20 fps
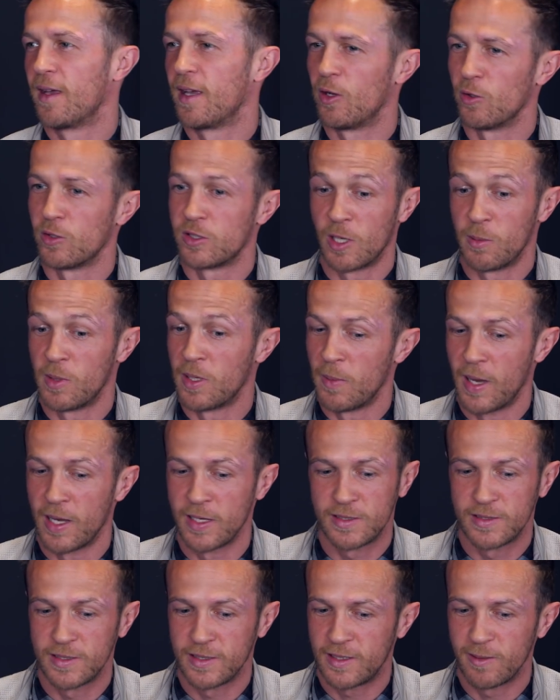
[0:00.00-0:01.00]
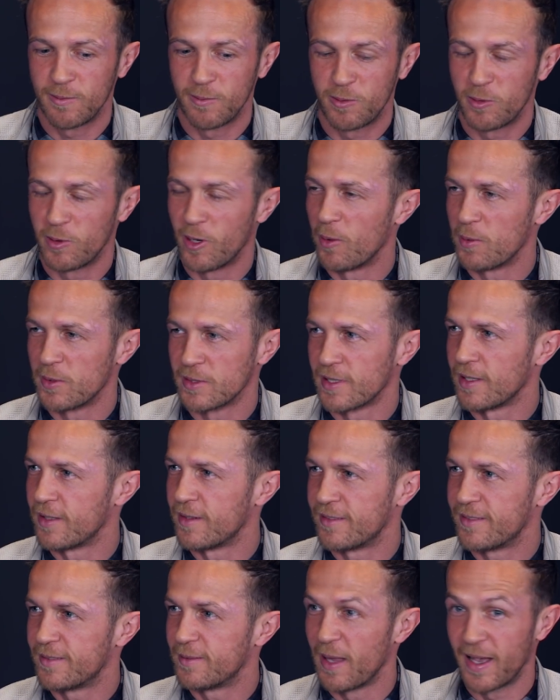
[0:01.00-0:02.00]
you know, some of the messages that came through, I was
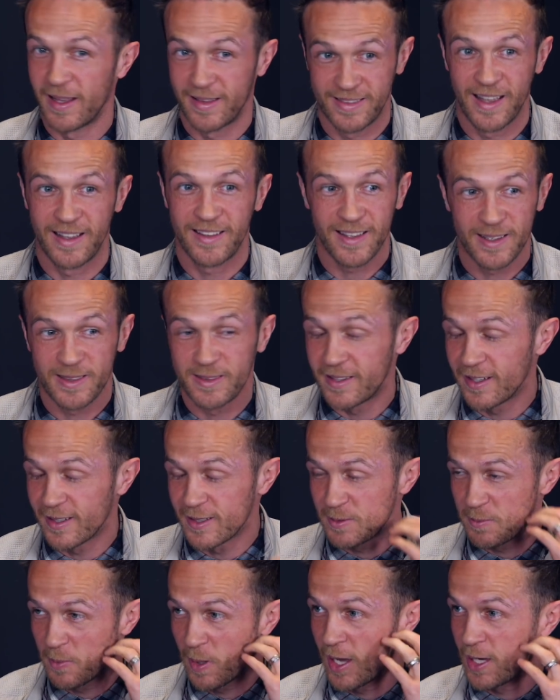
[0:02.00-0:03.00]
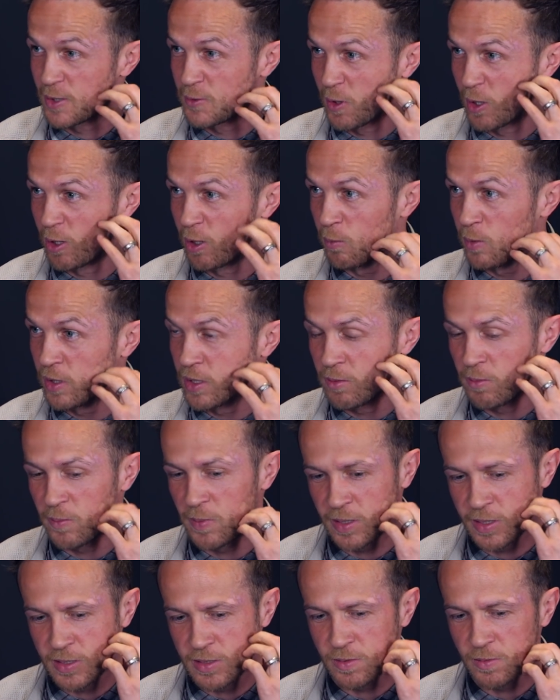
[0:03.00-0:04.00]
like, I did have tears in my eyes when I read them
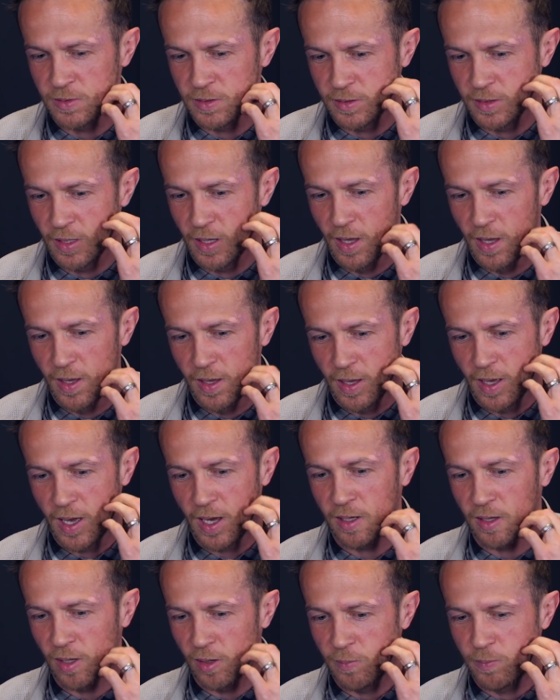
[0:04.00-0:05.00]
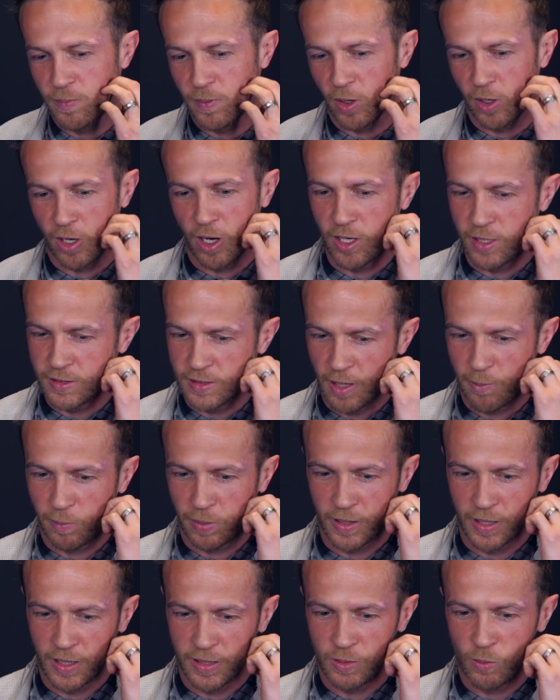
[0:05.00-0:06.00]
because you, a club or a, as a
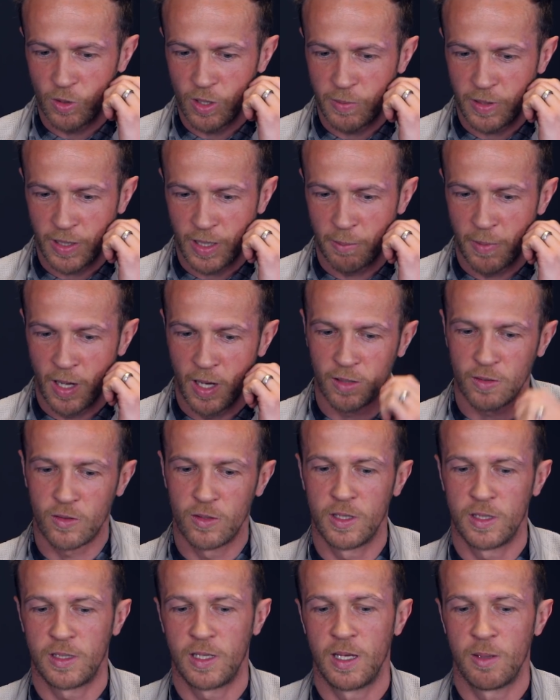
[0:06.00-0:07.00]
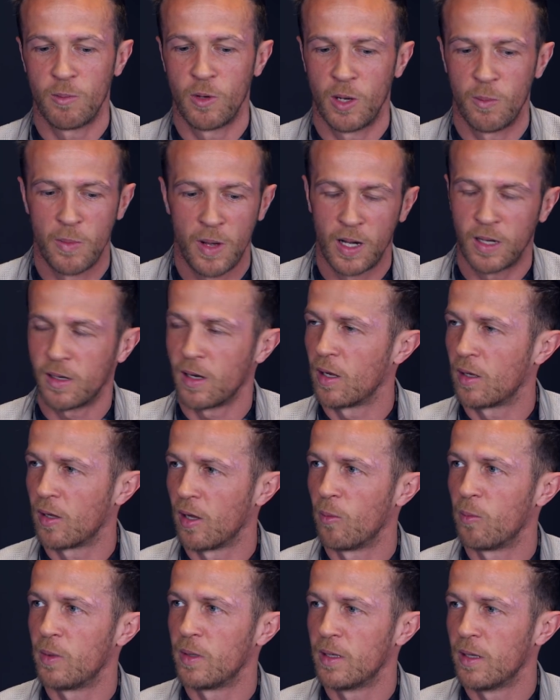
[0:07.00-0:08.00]
player, you want to make a mark on the game or a mark at a
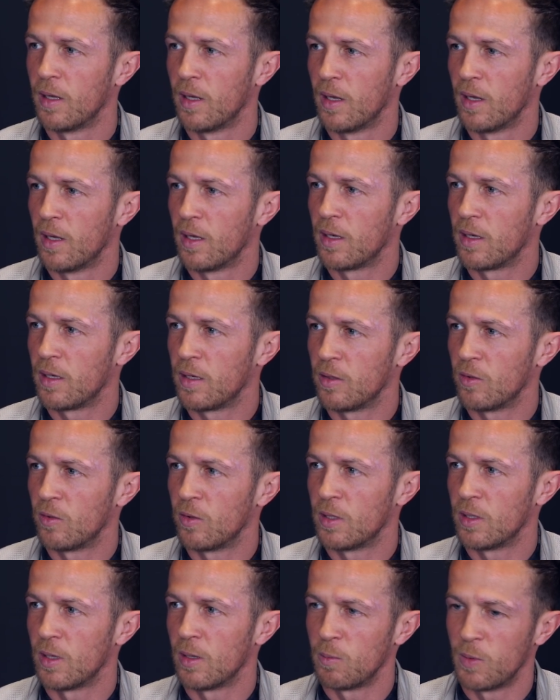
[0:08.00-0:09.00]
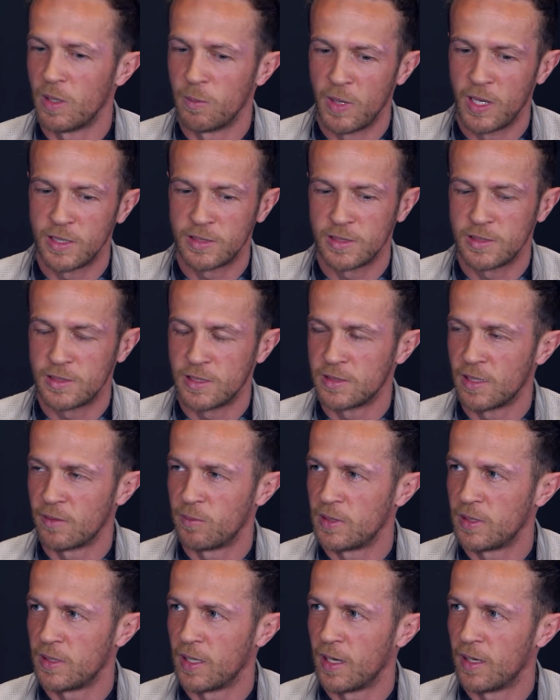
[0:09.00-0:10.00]
club and you know, and, and the messages I've
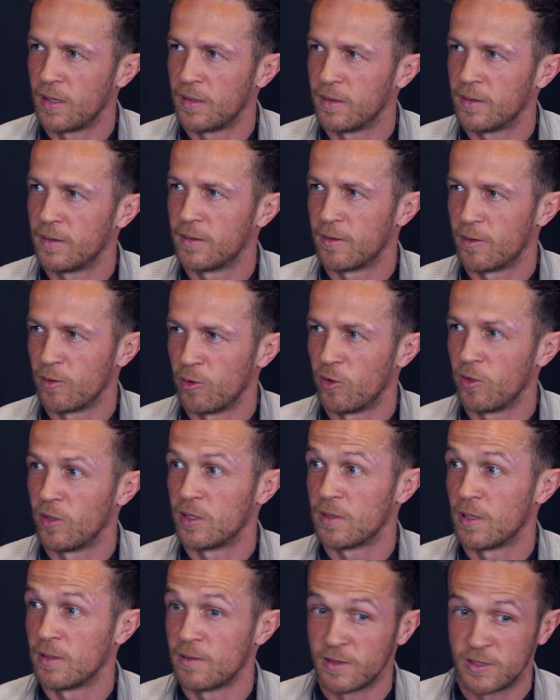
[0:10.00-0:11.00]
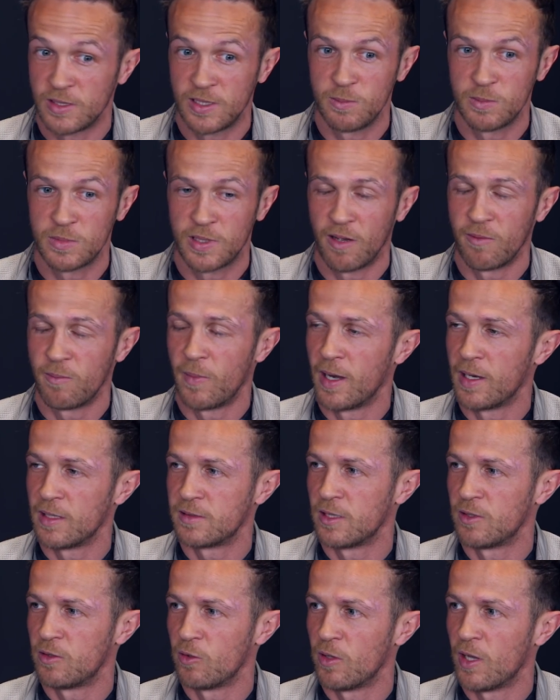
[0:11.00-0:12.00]
been getting through it, it seems that I've
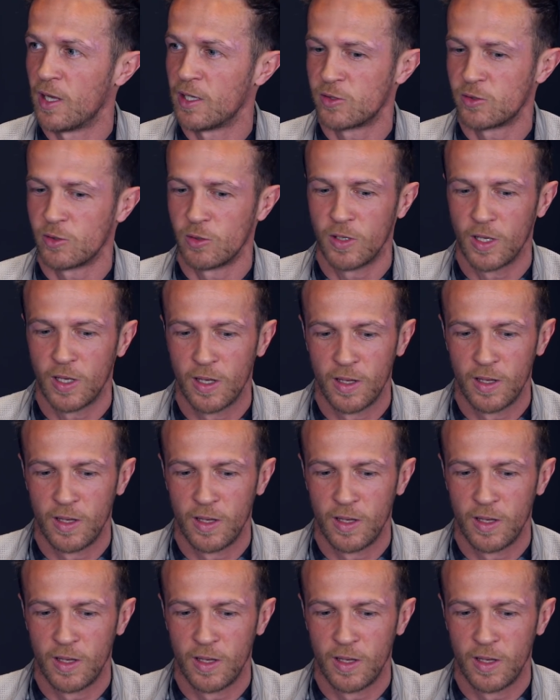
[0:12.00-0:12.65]
managed to do that. So,